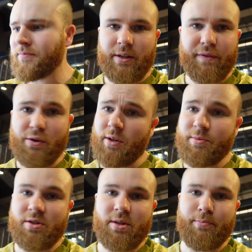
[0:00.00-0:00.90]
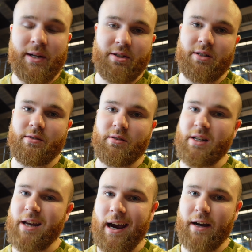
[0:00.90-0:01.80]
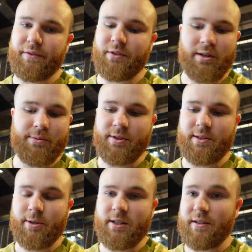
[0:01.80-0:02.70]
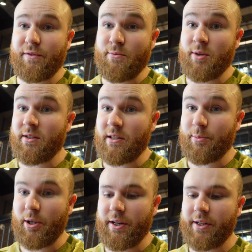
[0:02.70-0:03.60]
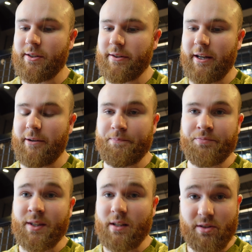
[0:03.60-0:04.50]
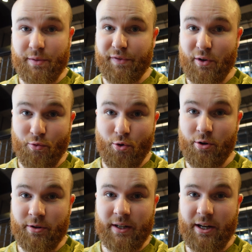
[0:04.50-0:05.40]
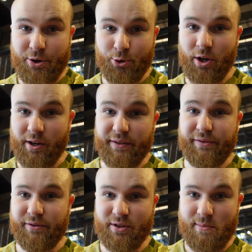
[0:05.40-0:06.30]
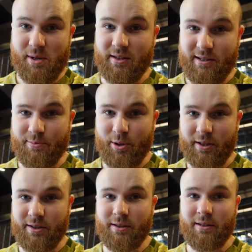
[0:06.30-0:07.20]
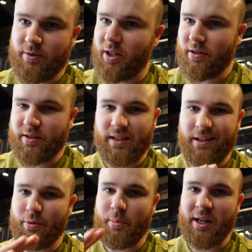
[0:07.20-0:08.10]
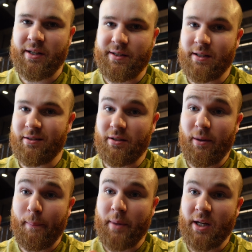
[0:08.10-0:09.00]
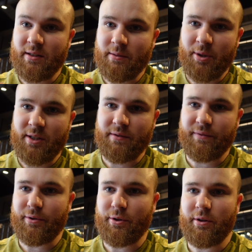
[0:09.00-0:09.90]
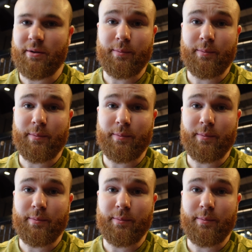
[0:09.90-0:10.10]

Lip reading: If you come to Manchester, you have to come to this place. If you miss this place, then there's something wrong in your life to miss this place. Like I said, amazing food.